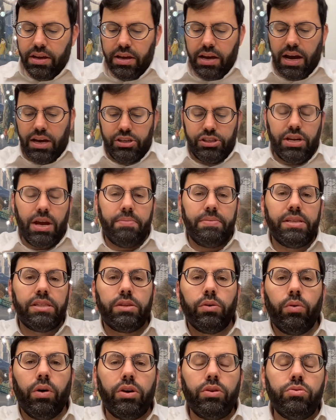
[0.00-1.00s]
Hashem is the
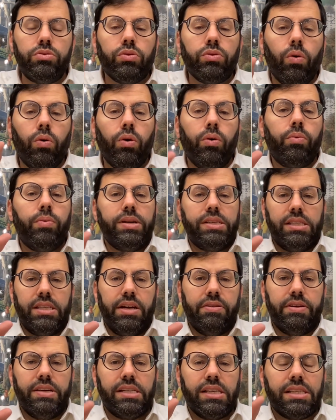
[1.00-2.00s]
one who's always
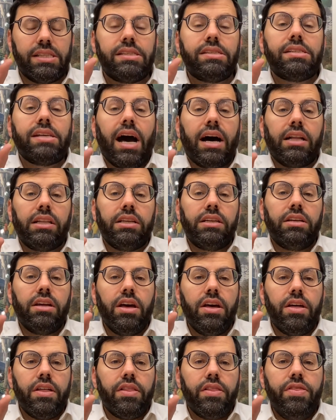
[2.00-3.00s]
there. He's a solid
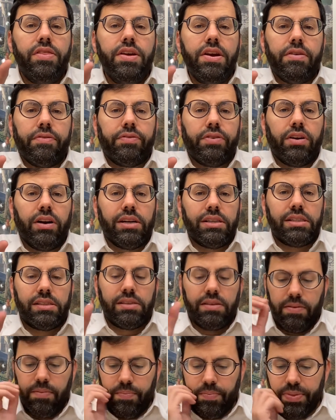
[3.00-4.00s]
there for us.
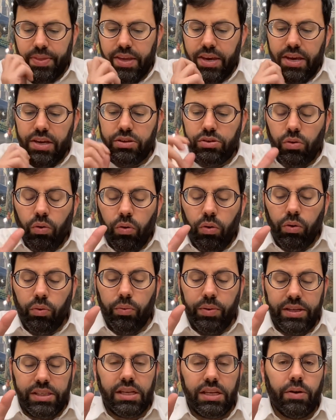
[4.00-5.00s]
He's
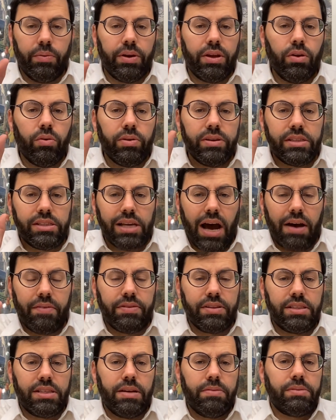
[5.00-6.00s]
always there. We could always dive
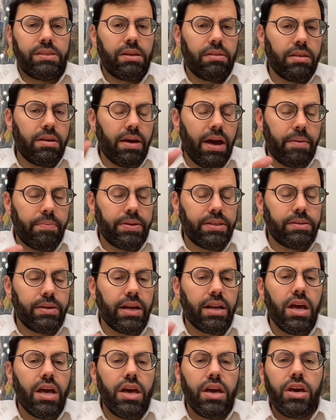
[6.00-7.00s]
into him. Something happens
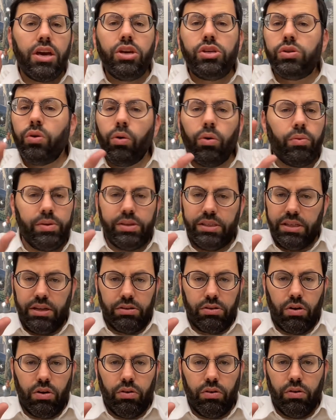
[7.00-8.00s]
that he's always
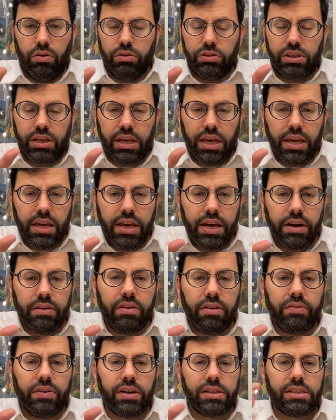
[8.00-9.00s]
there, taking care
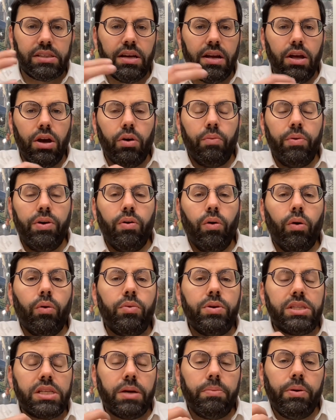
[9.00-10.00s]
of us. We
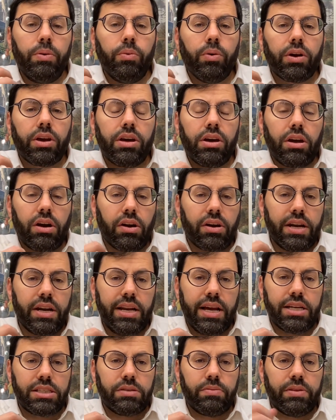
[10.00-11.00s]
always could be working on our
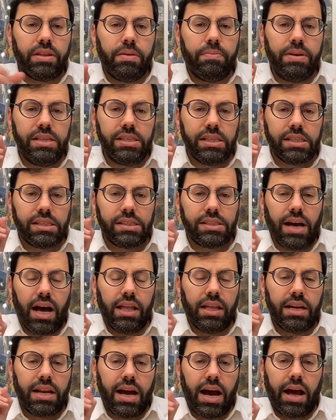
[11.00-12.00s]
connection with him. He's a
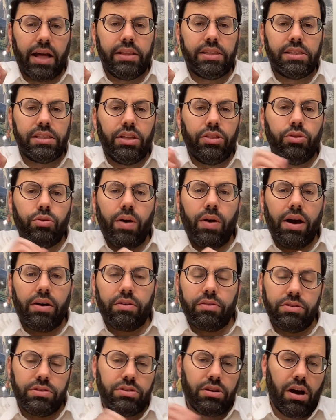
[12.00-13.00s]
solid constant throughout
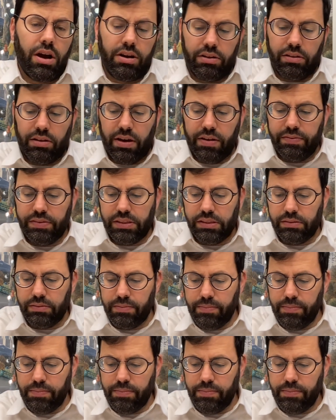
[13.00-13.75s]
our entire lives.